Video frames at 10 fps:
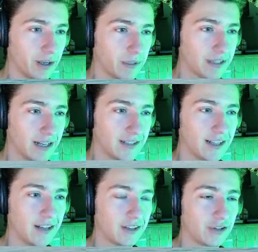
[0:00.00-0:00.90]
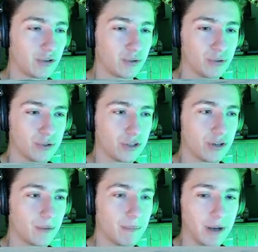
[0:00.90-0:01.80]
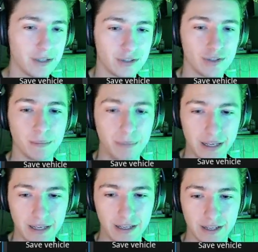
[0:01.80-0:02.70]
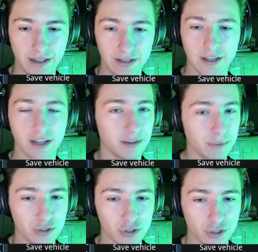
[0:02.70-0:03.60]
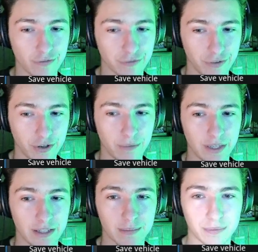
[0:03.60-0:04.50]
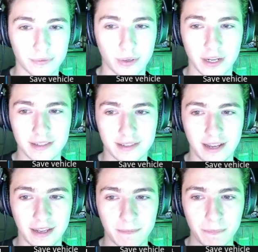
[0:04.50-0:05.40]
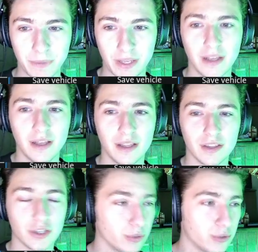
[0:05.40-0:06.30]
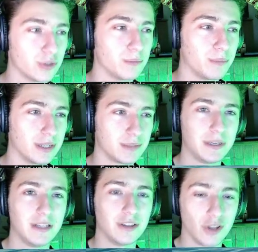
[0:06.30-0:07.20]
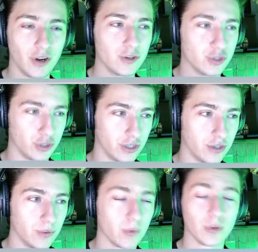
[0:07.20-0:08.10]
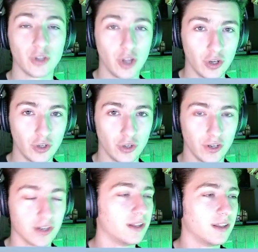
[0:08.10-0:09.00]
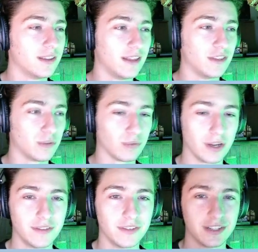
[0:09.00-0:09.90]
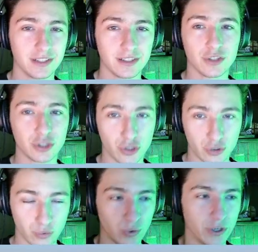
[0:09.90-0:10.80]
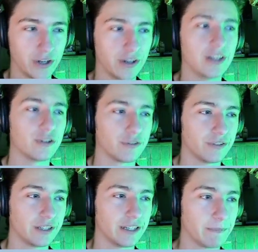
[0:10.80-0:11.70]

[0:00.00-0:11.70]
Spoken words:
Besides that, the cruiser must be, and let me just confirm this before I say it, the cruiser must be larger or longer than the relevant destroyer in your fleet.